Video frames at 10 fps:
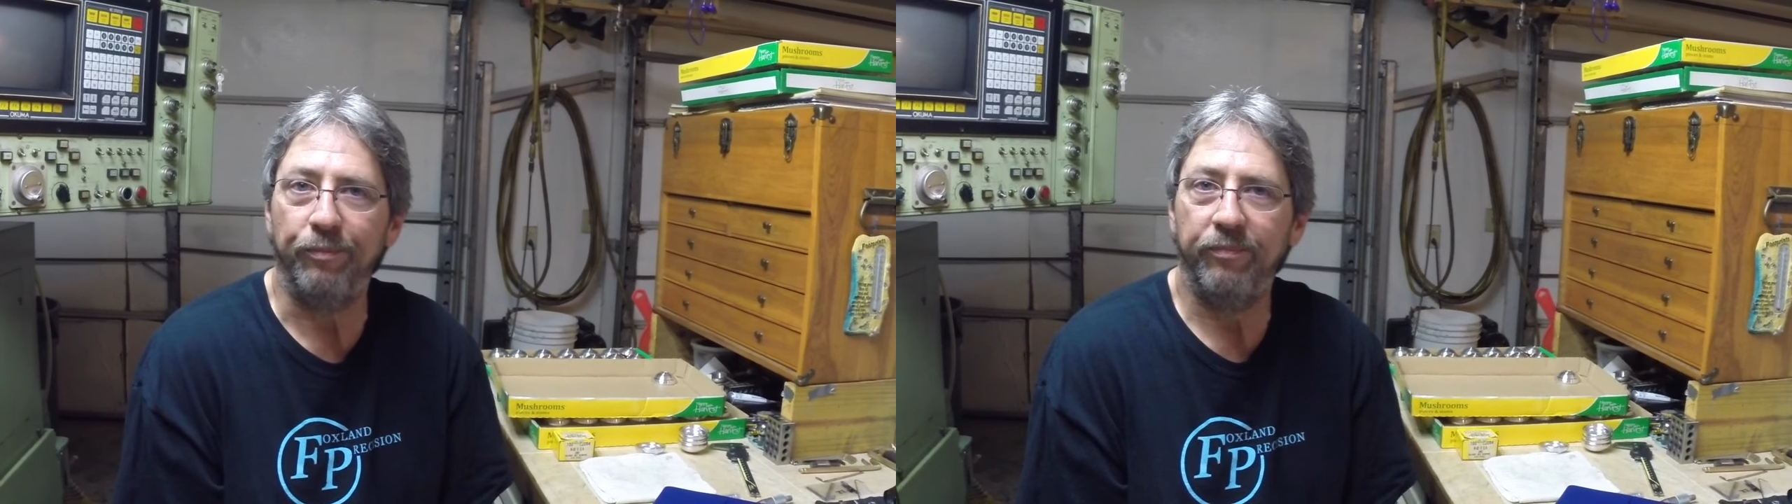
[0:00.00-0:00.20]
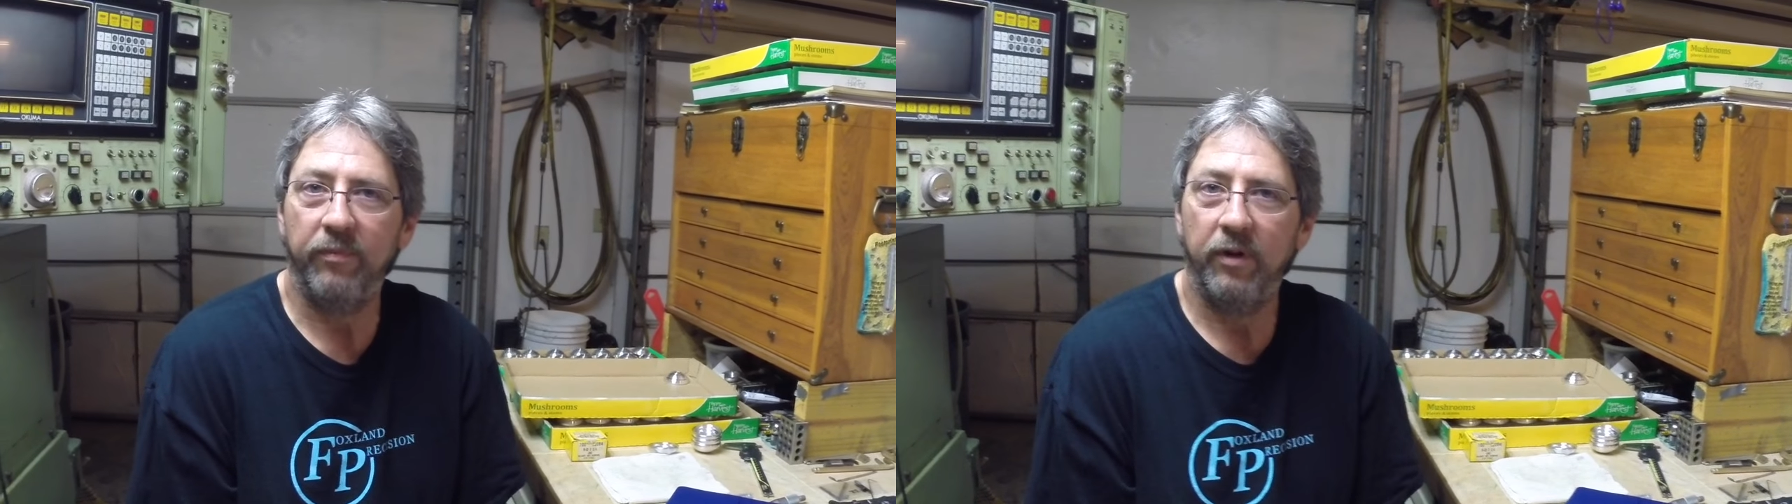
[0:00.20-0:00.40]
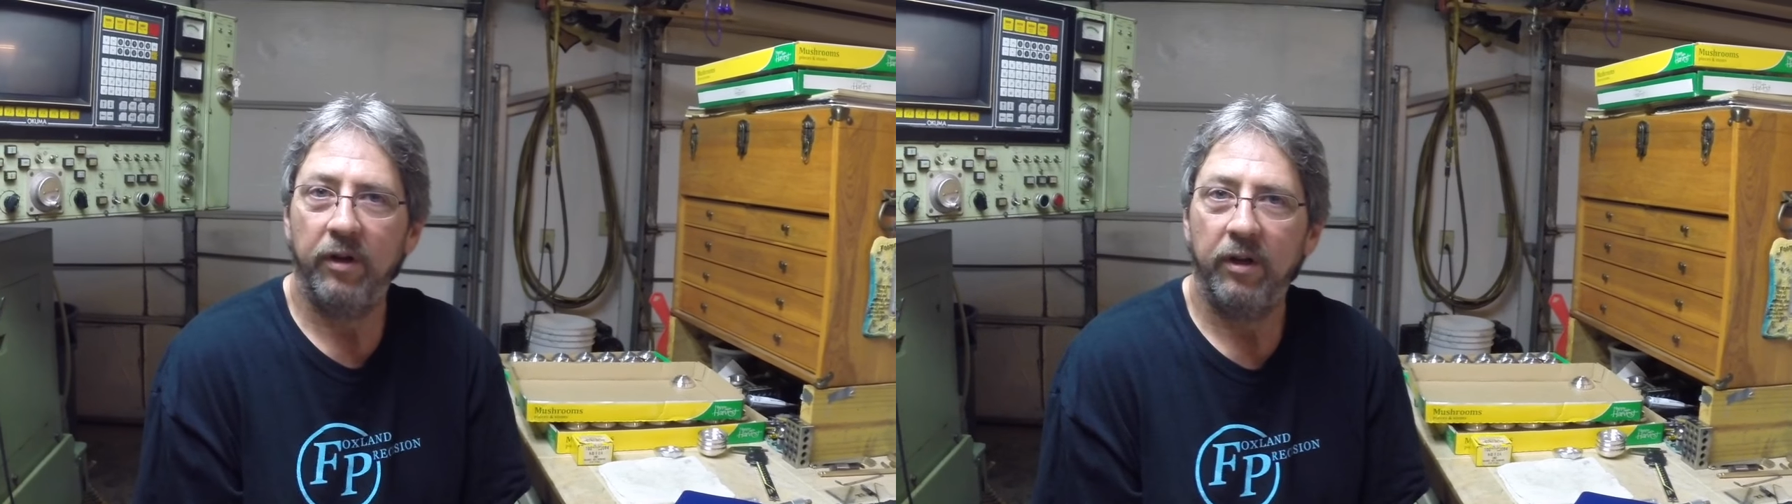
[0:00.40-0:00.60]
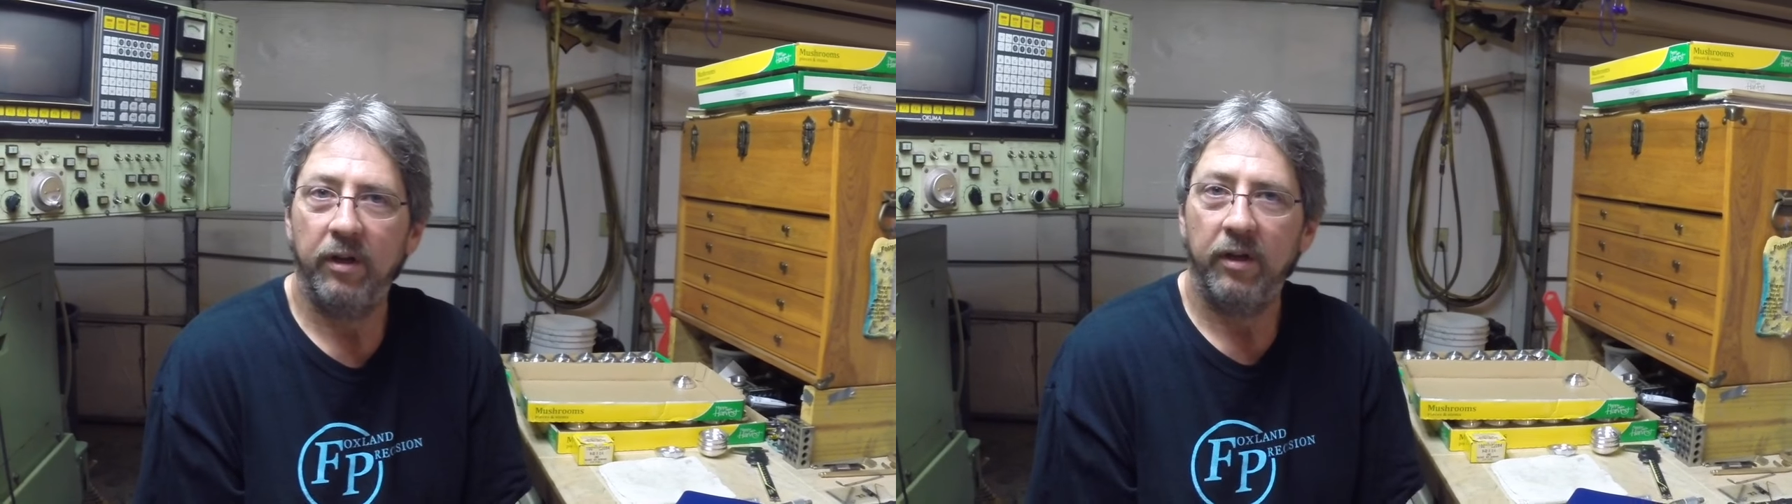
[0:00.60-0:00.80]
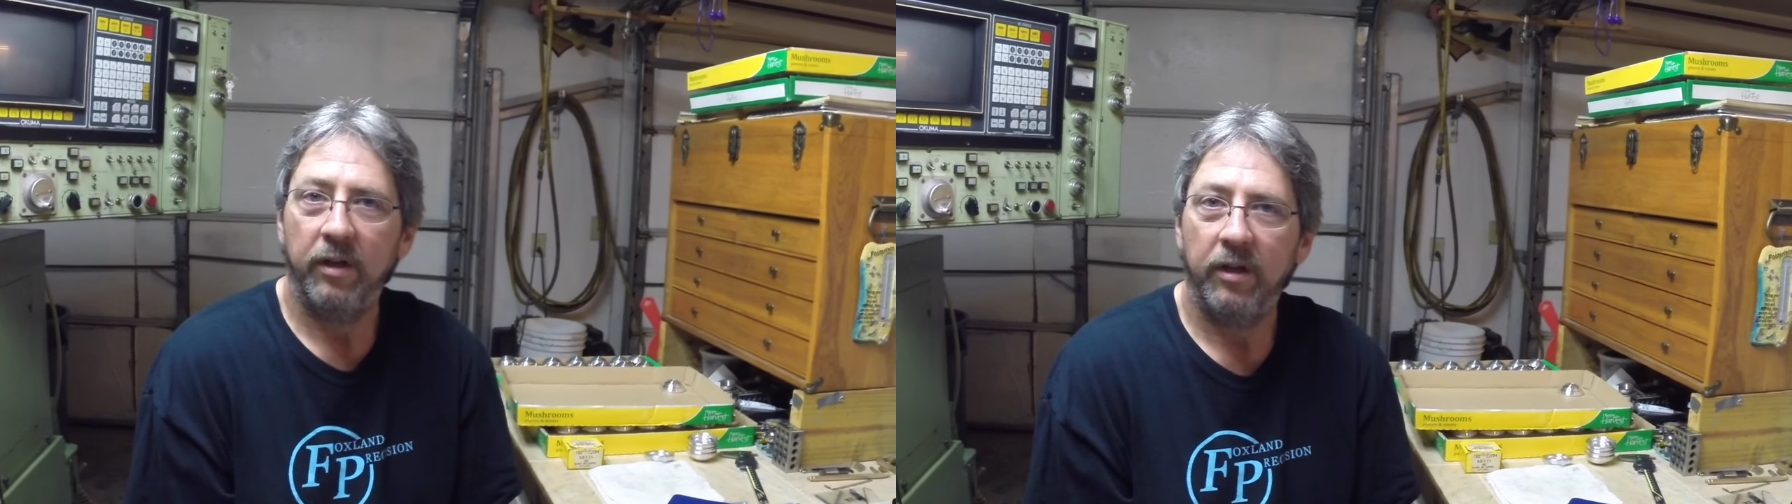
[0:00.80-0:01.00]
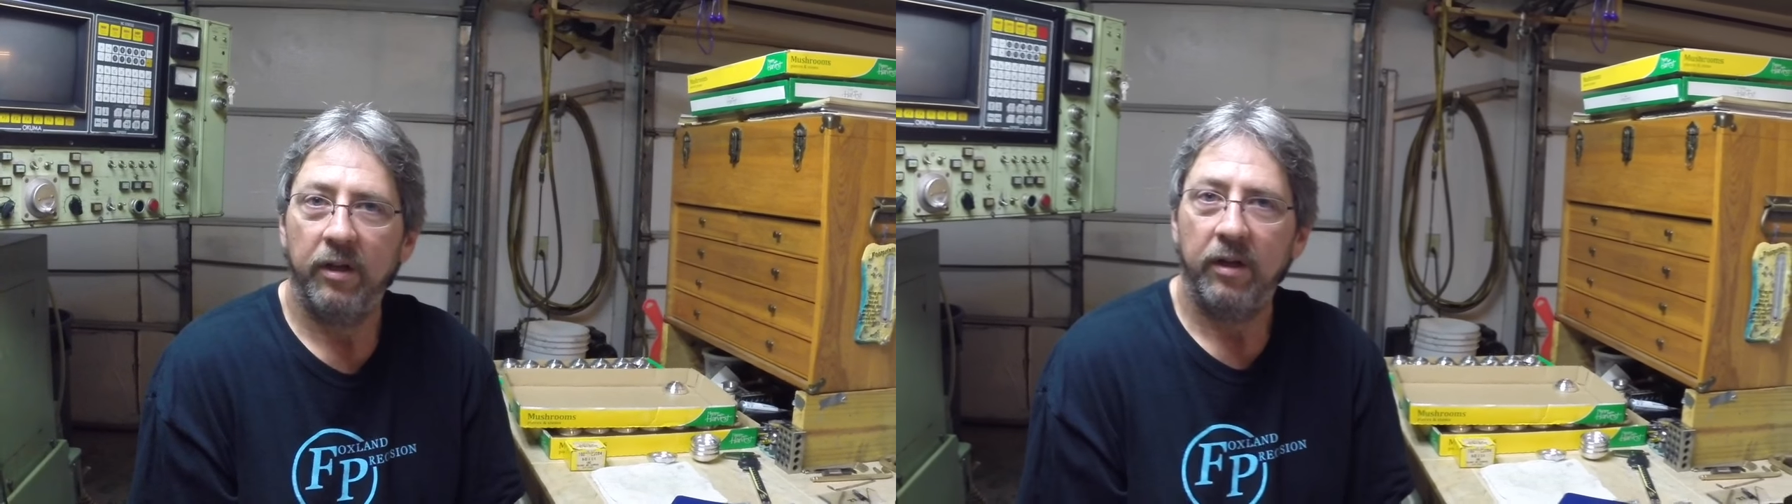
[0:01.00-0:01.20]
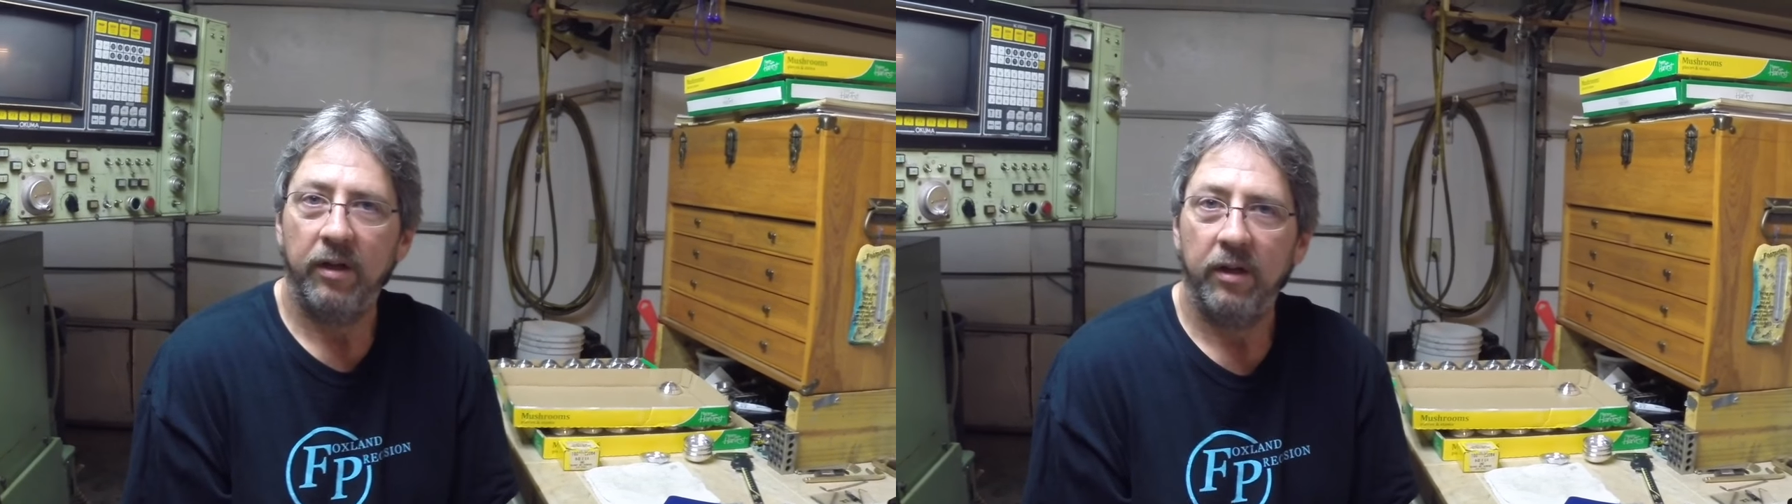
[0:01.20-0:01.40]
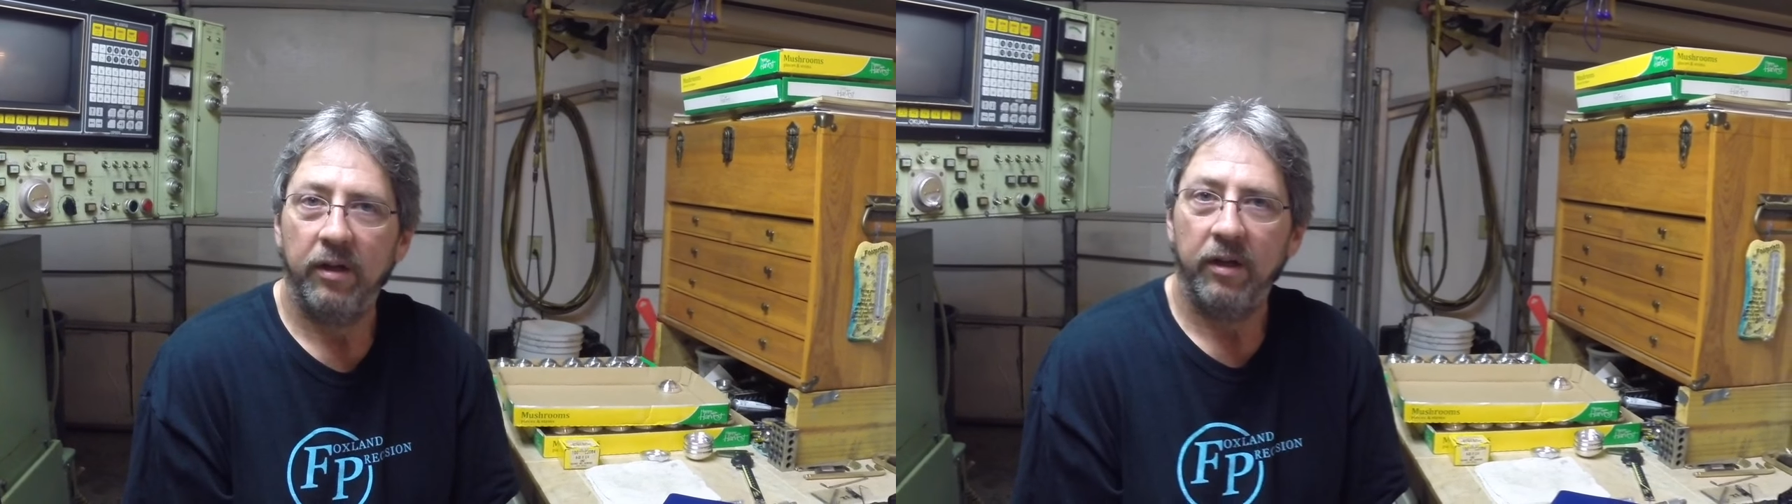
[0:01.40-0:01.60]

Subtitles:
the whole yo-yo community